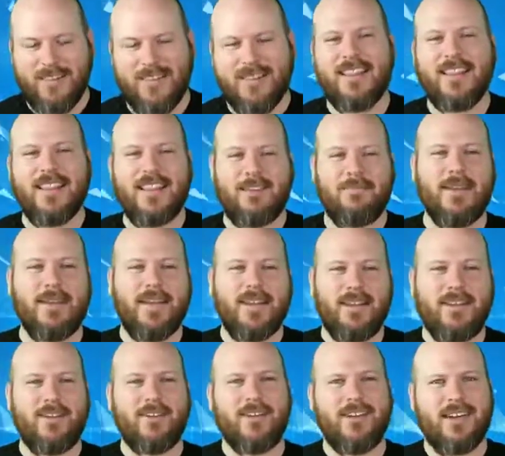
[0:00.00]
then they'll be
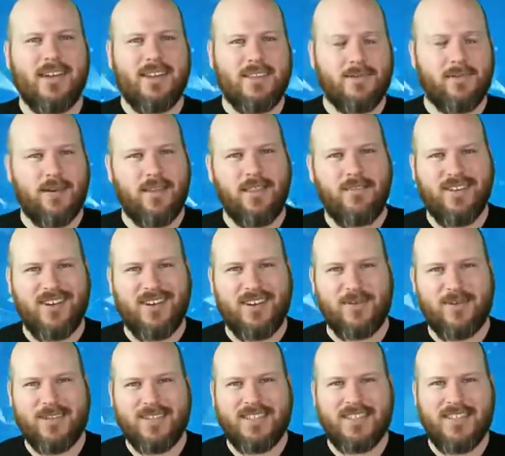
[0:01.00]
included as one of the
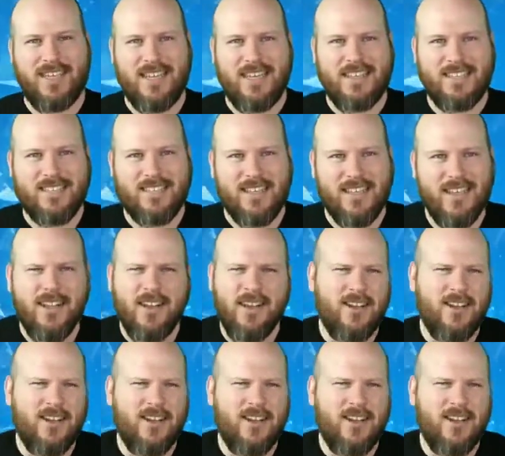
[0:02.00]
51 states.